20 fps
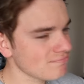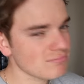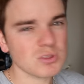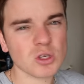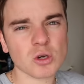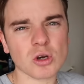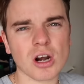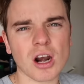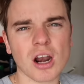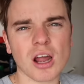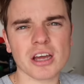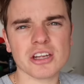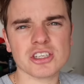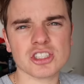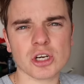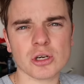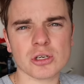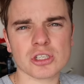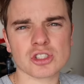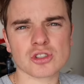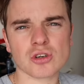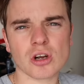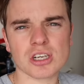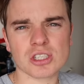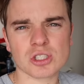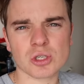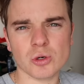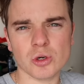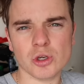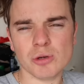Not going to lie, Joe, I just tried
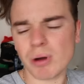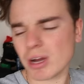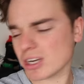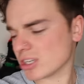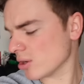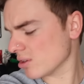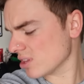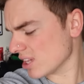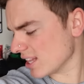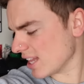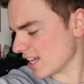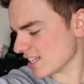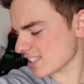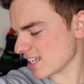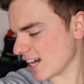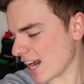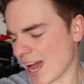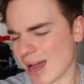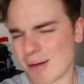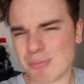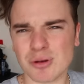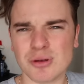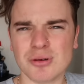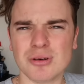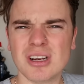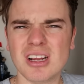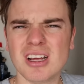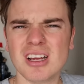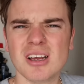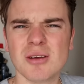to call you, but I don't think that's going to
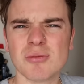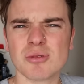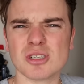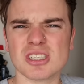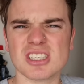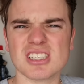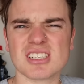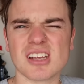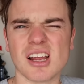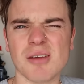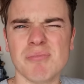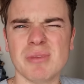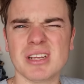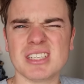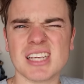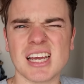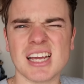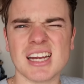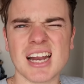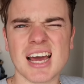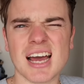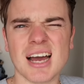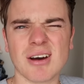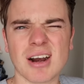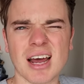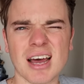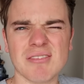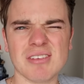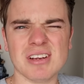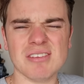happen. Because it's like midday now
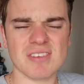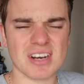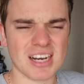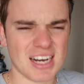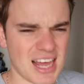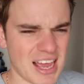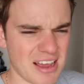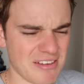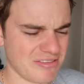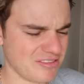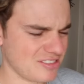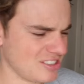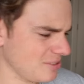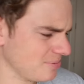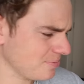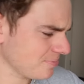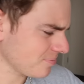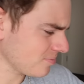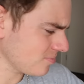and I haven't even left.